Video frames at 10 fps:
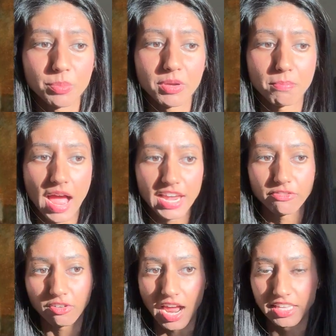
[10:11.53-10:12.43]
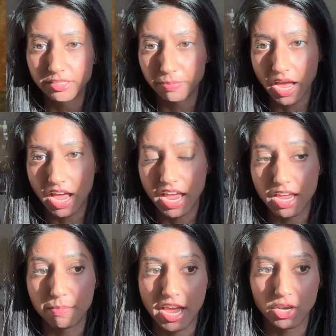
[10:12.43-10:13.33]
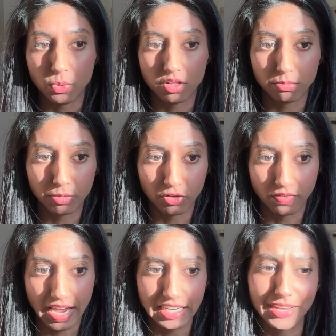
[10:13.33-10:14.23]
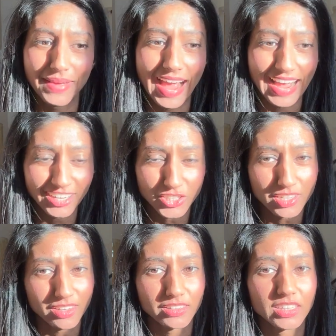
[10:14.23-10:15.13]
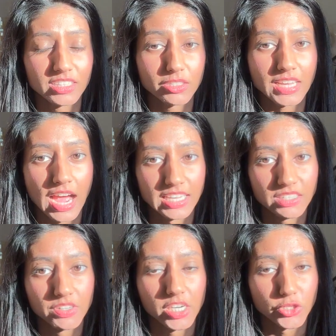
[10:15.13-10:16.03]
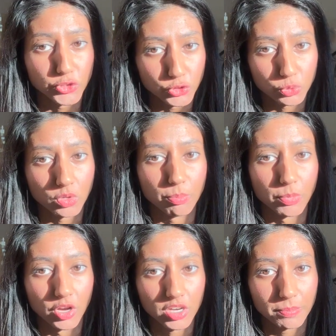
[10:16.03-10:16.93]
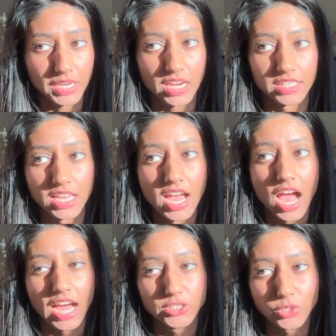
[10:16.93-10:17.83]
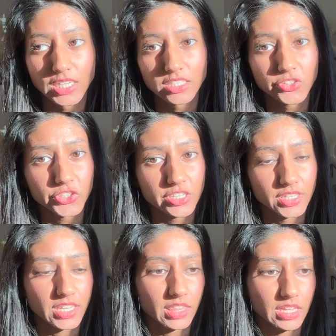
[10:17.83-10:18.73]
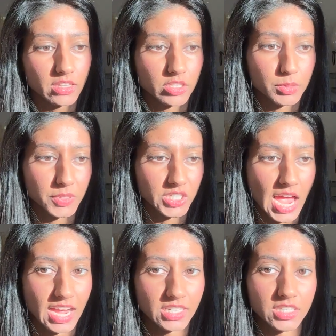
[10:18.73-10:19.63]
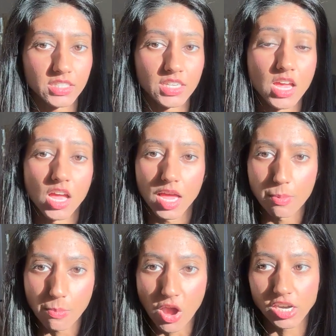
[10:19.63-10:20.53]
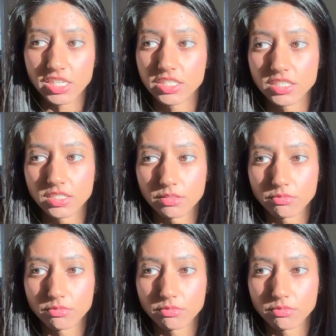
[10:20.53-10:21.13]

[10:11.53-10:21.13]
My Friends by Emmanuel Bove. Now, I actually think that this is kind of an unusual book because I don't necessarily think that this protagonist embodies